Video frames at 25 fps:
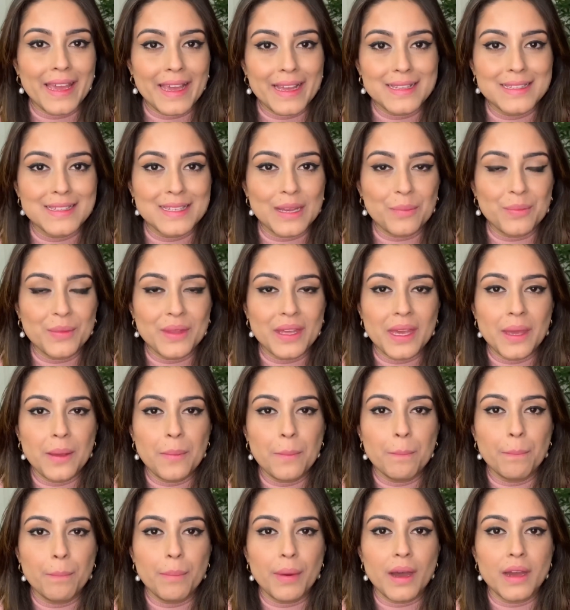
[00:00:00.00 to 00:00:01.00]
ate
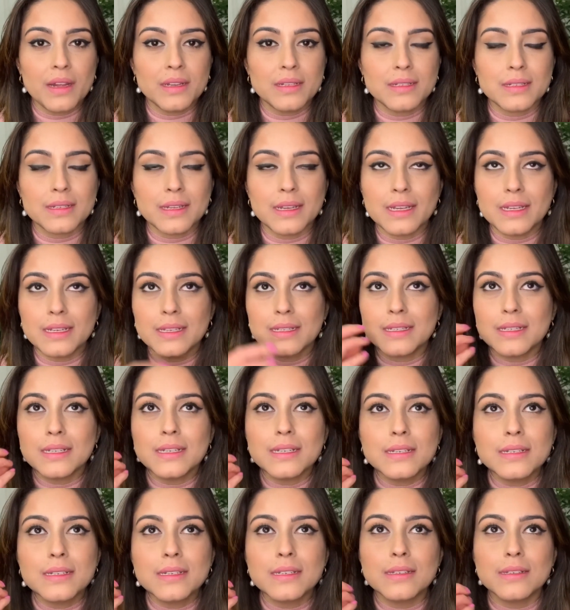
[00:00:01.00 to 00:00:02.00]
something, but it
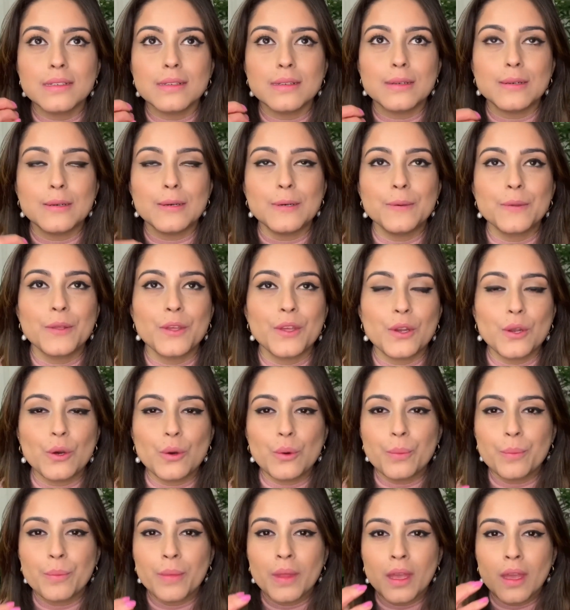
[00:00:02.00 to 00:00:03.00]
didn't, you
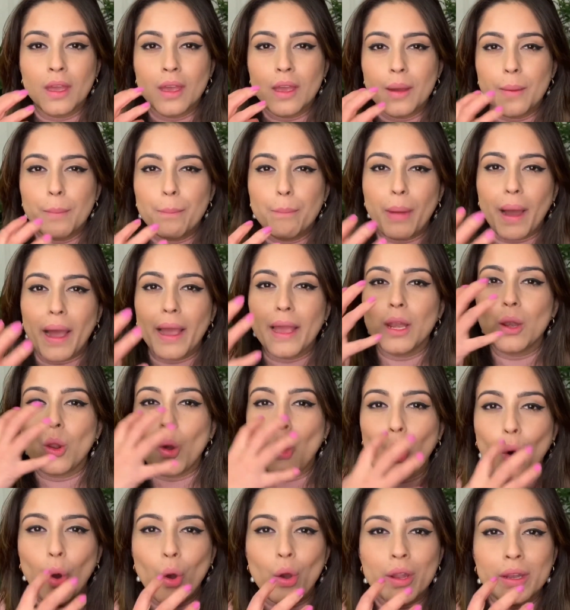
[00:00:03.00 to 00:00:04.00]
know, pile
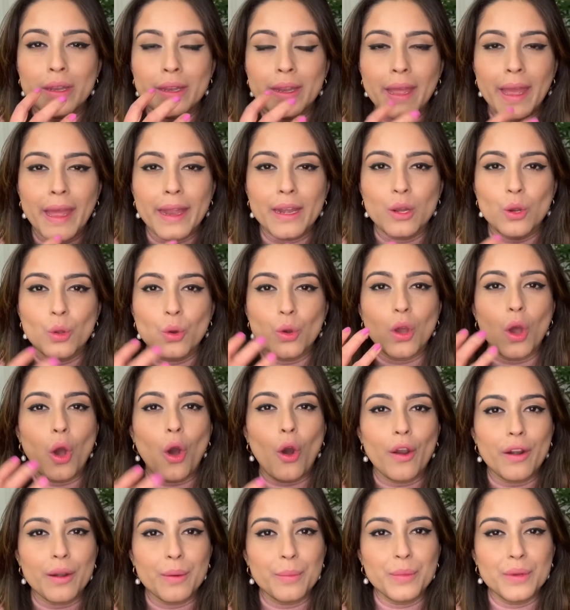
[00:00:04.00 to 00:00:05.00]
on and look
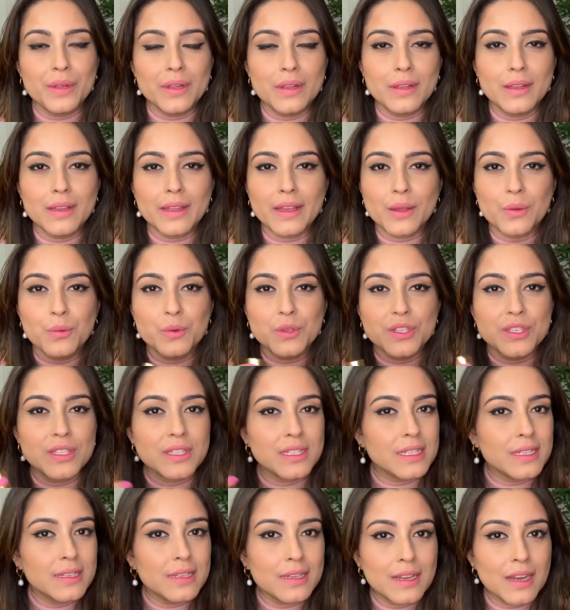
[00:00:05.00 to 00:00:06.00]
horrible. It was
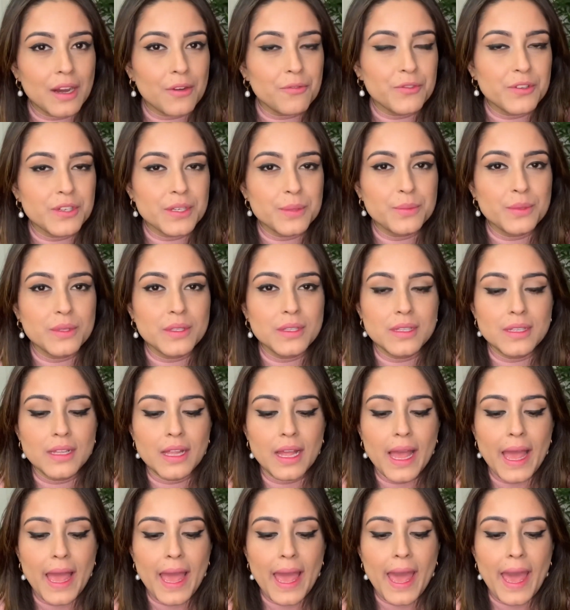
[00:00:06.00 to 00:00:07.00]
still comfortable.
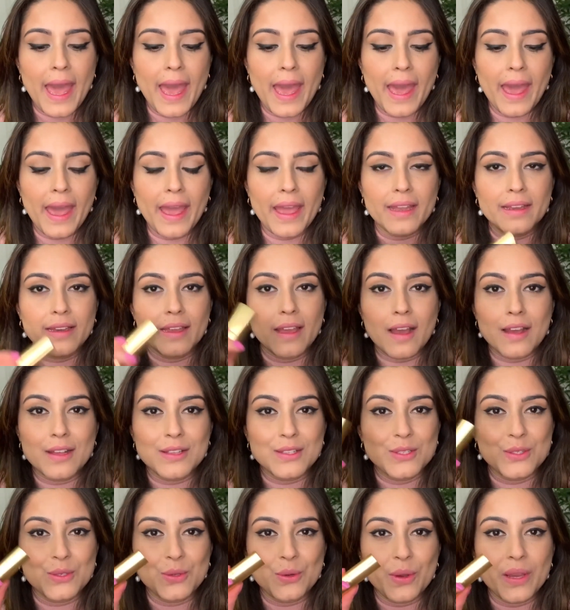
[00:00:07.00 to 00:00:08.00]
And yeah,
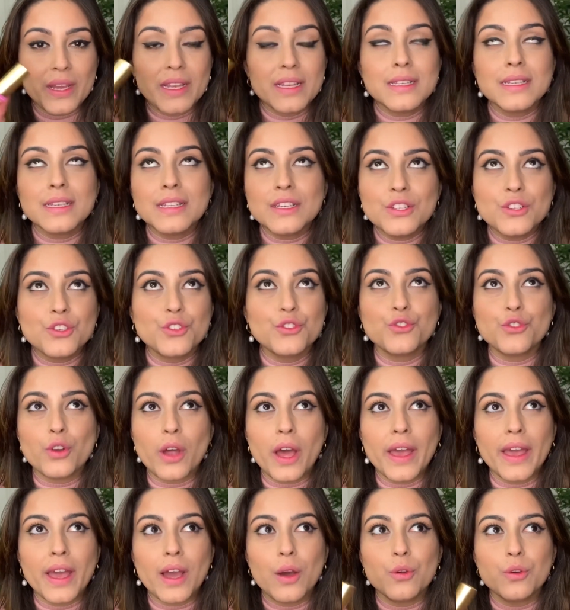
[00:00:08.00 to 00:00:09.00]
so it didn't
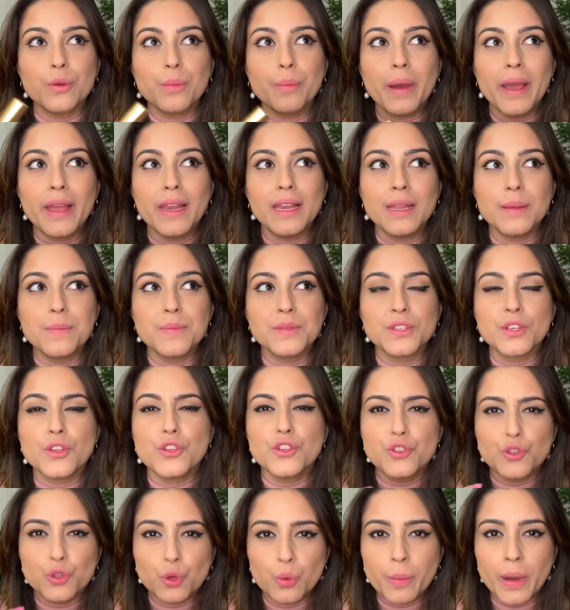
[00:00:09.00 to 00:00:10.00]
dry out my lips
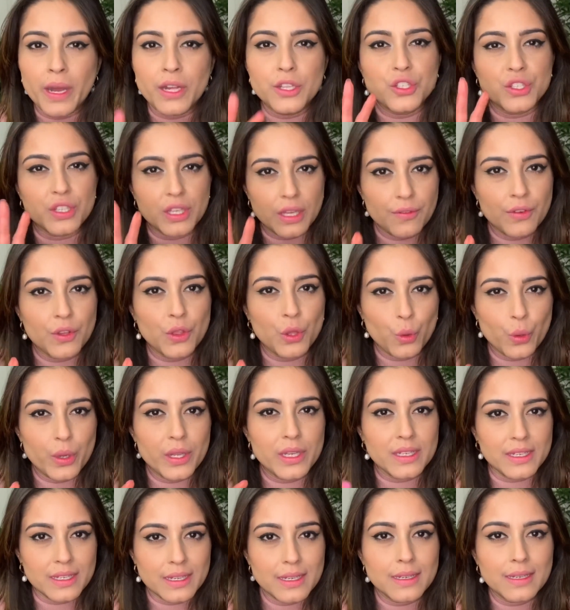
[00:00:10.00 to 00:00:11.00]
too much, even though
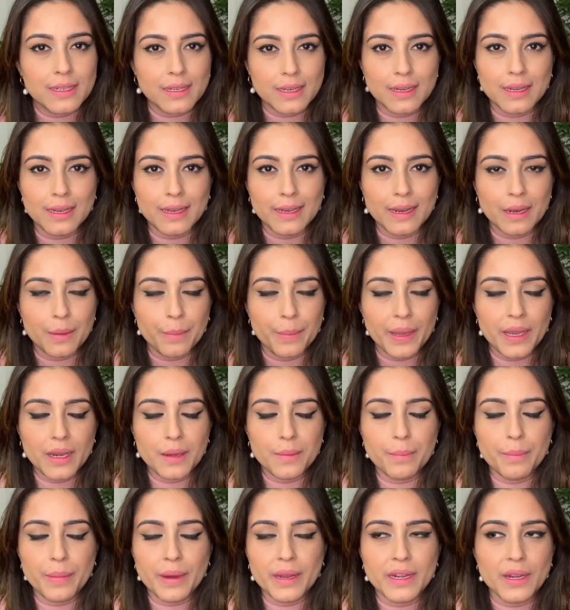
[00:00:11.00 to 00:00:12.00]
it did a little
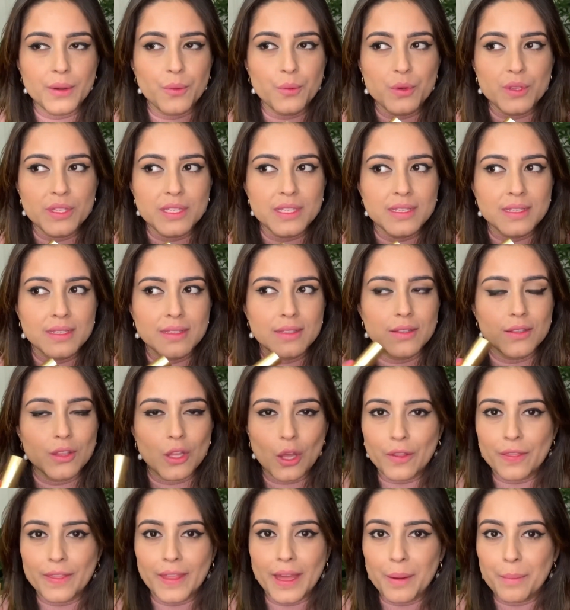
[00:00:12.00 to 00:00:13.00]
bit, but it was
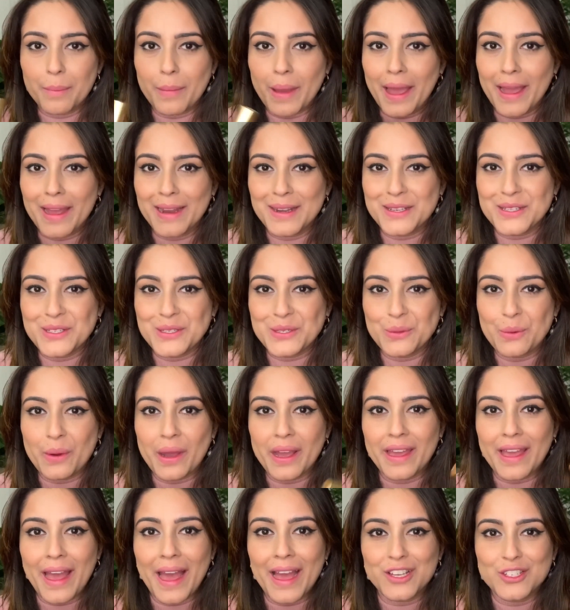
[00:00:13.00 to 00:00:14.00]
not that bad. So
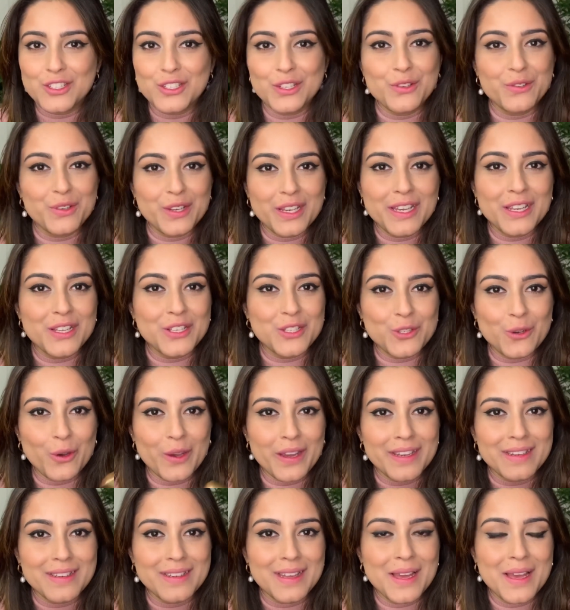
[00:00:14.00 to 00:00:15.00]
I actually really
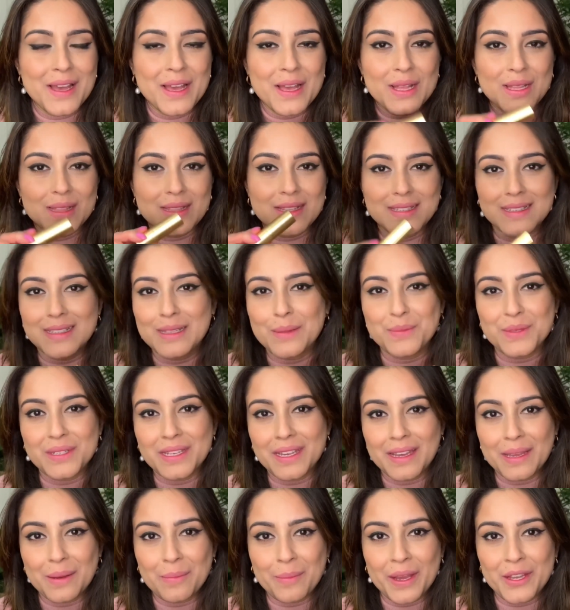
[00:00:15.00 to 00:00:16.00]
enjoyed this
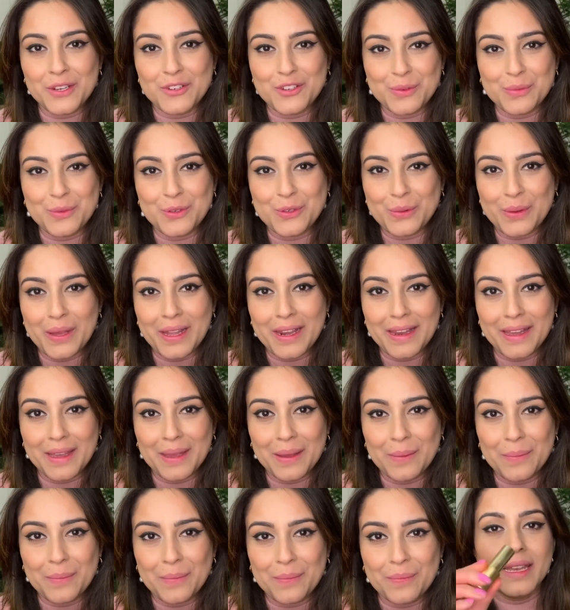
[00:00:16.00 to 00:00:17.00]
lipstick in my trip to LA.
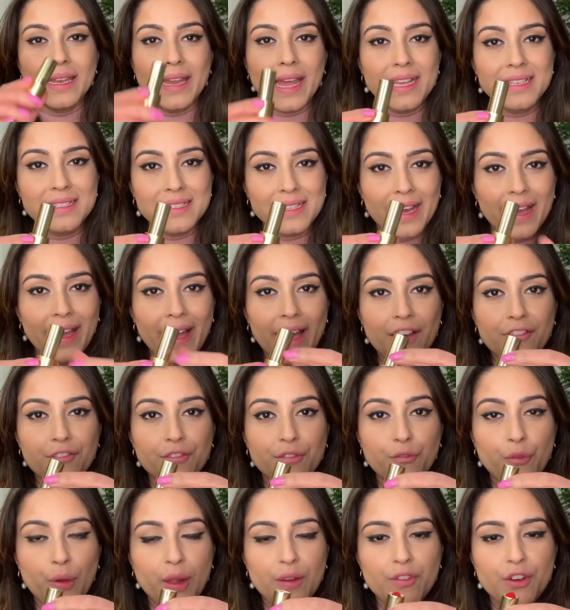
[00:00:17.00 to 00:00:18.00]
Next, I have
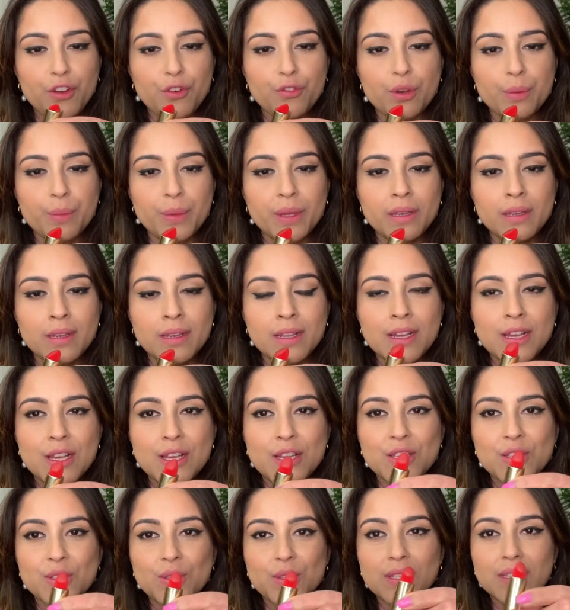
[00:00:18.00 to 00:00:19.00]
Velvet Ribbon.
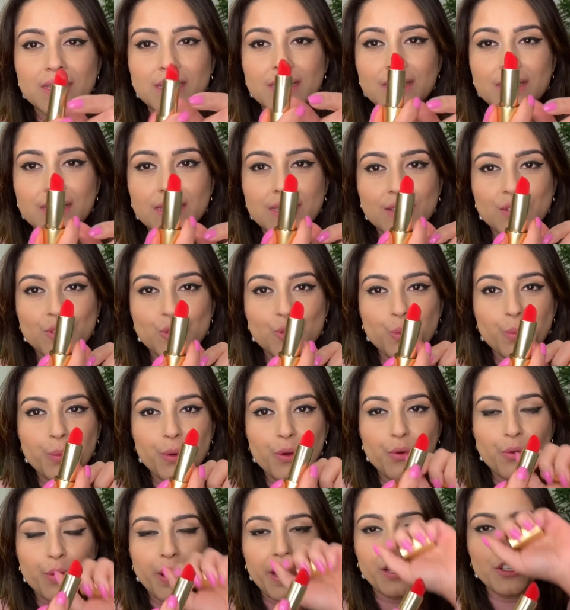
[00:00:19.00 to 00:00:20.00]
So this is this
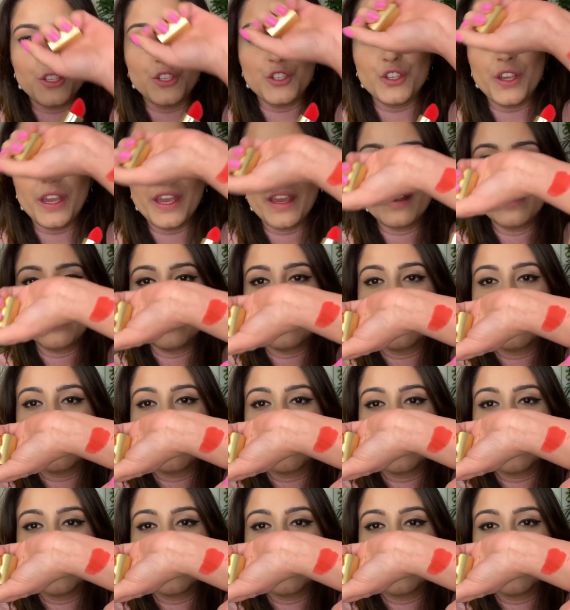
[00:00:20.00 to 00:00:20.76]
super red shade,